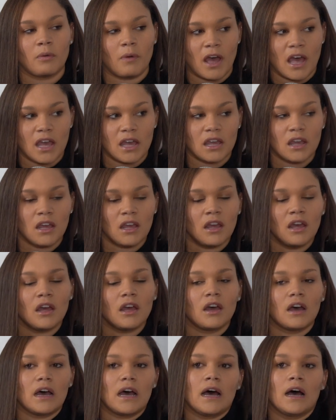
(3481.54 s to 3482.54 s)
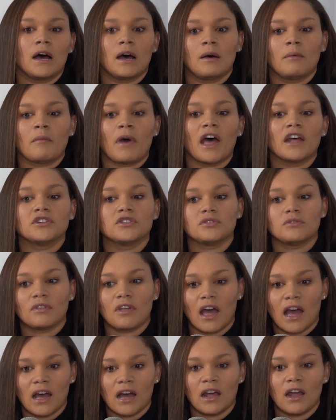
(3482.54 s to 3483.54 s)
away, and do
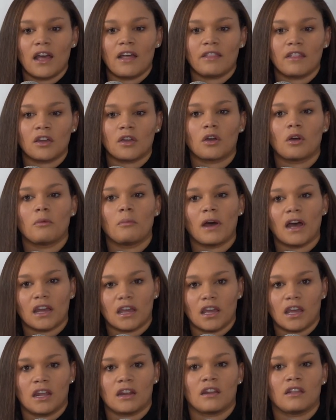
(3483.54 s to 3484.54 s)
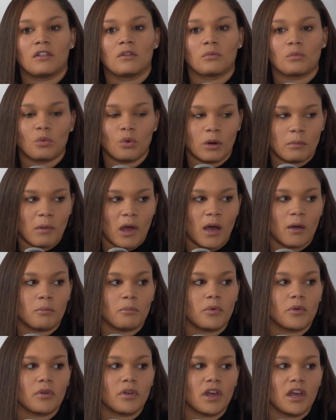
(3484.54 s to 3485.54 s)
that and then go back in and then warm up
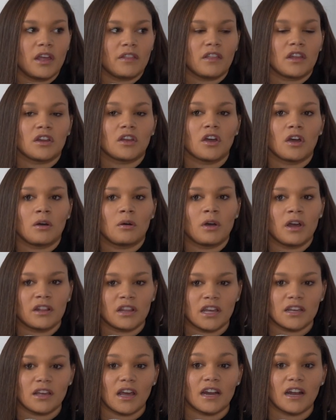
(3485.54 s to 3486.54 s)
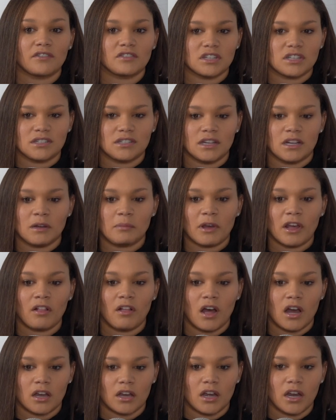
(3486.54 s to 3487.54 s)
and then go. And like I'd have to sit in my
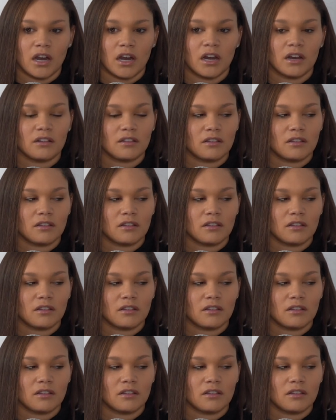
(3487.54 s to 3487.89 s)
locker,